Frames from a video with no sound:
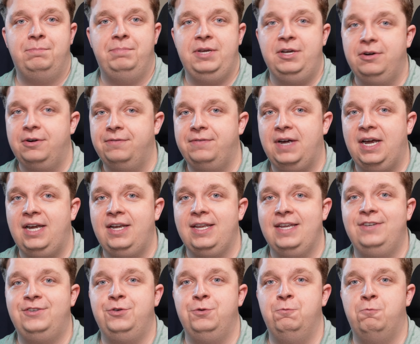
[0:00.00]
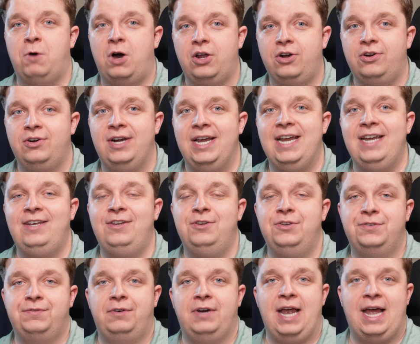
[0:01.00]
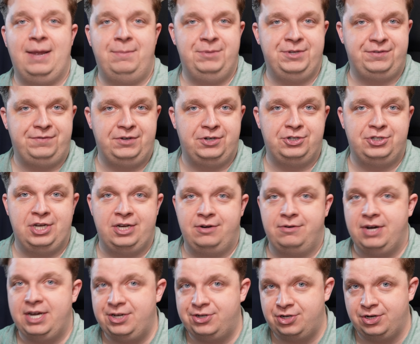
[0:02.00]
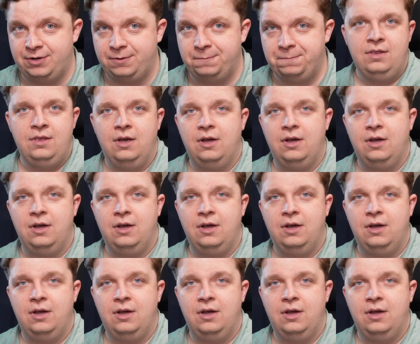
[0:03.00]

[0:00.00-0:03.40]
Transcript: purified into water and used for atmosphere generation.